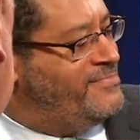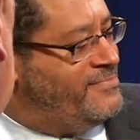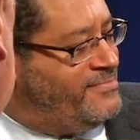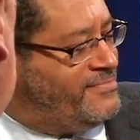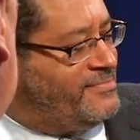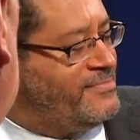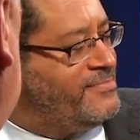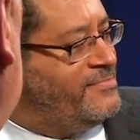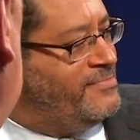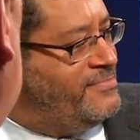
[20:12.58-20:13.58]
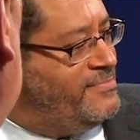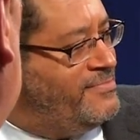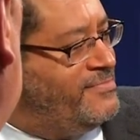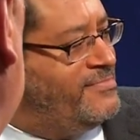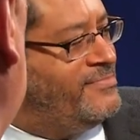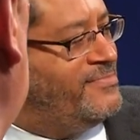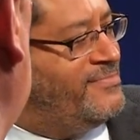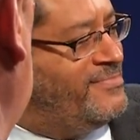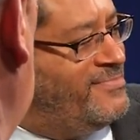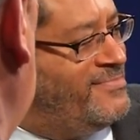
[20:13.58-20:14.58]

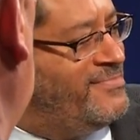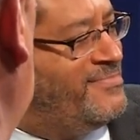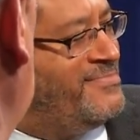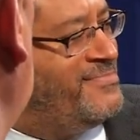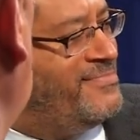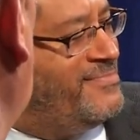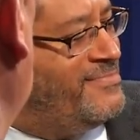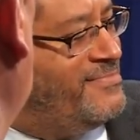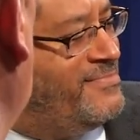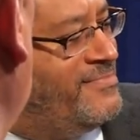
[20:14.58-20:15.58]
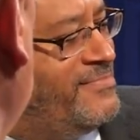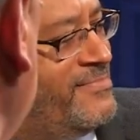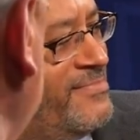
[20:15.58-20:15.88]
No words are spoken by the person on screen.